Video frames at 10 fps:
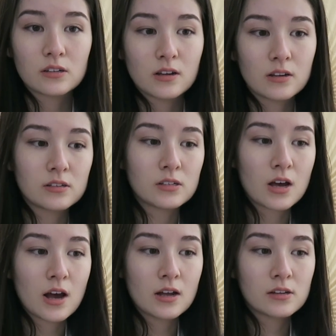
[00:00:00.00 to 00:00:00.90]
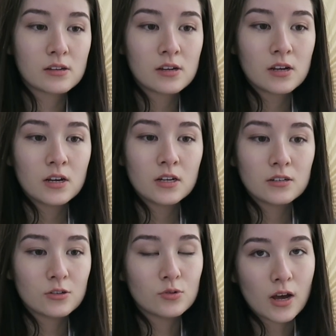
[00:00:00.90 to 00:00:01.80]
it is not
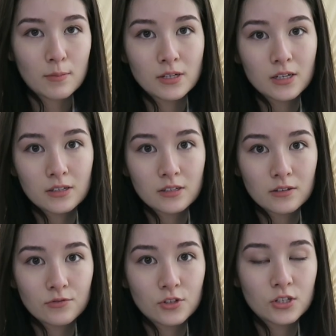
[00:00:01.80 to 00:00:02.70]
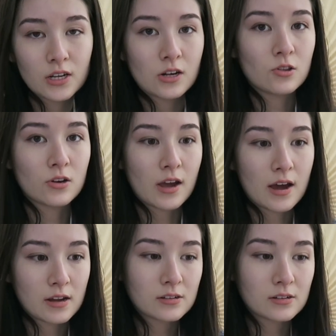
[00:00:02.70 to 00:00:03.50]
too time intensive to take a look